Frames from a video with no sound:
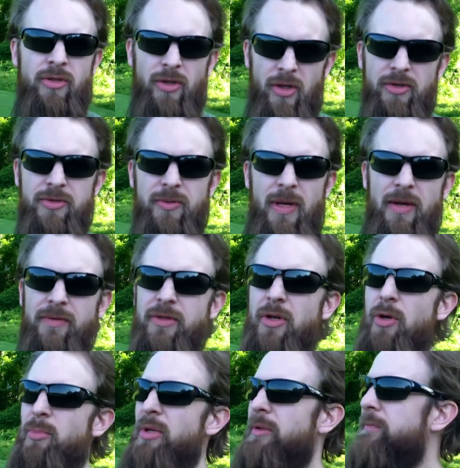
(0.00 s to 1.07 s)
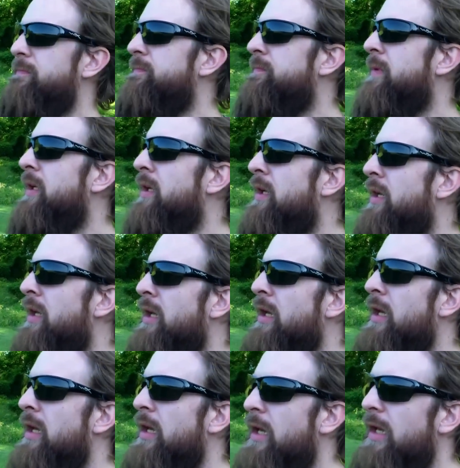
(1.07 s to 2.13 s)
you're also out in the open.
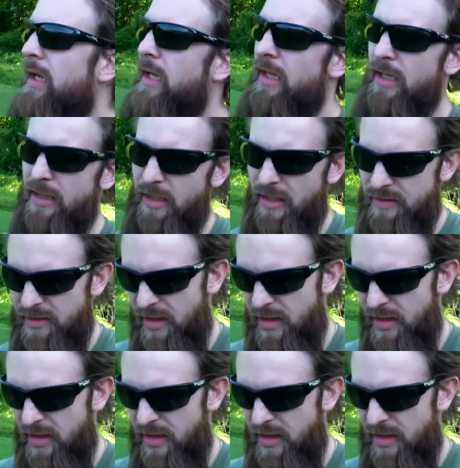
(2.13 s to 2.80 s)
And